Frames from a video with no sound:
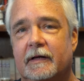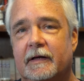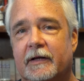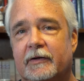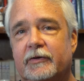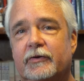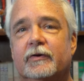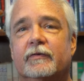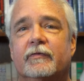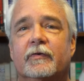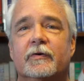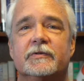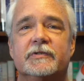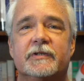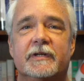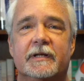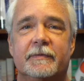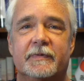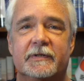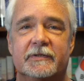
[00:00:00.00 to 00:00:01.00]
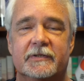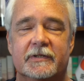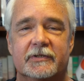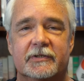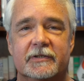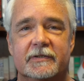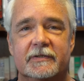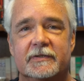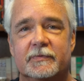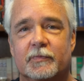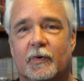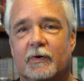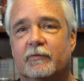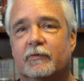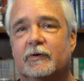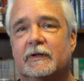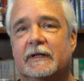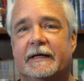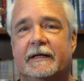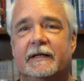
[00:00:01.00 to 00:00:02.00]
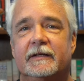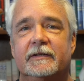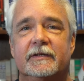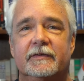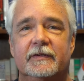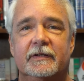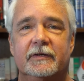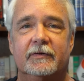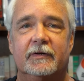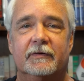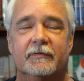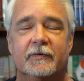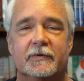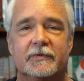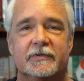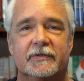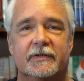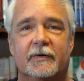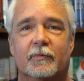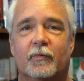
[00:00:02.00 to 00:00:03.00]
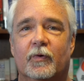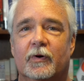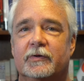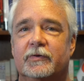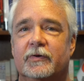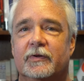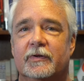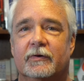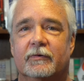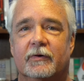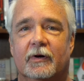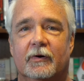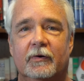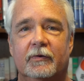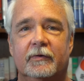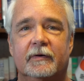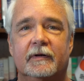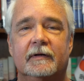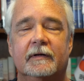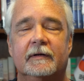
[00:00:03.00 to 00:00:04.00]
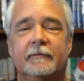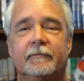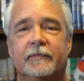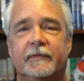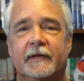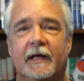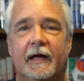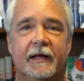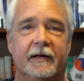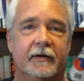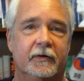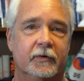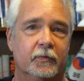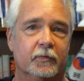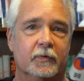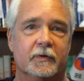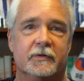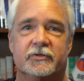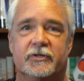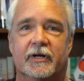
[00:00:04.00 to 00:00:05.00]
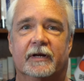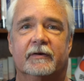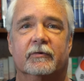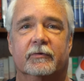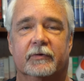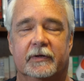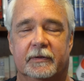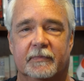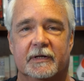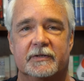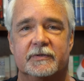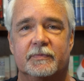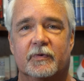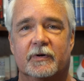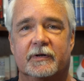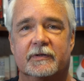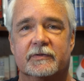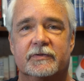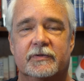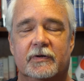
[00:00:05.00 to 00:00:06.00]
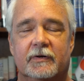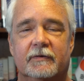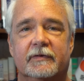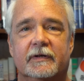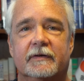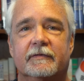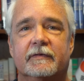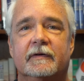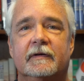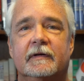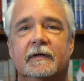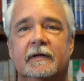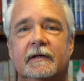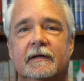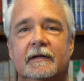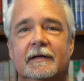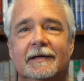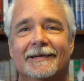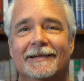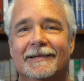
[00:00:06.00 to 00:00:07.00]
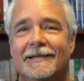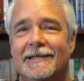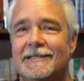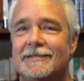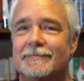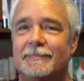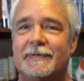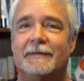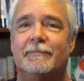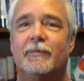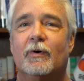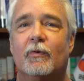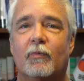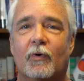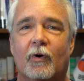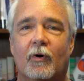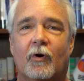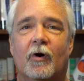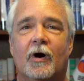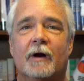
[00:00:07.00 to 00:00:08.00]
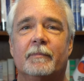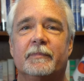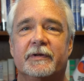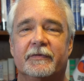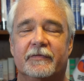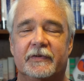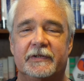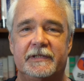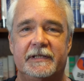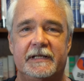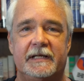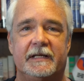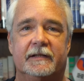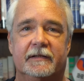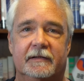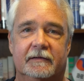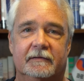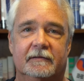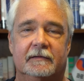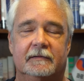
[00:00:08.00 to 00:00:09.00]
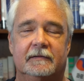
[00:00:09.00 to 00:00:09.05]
in university positions, weren't related to the university, worked on their own, and who were generally much more conservative, these people were armed to the teeth.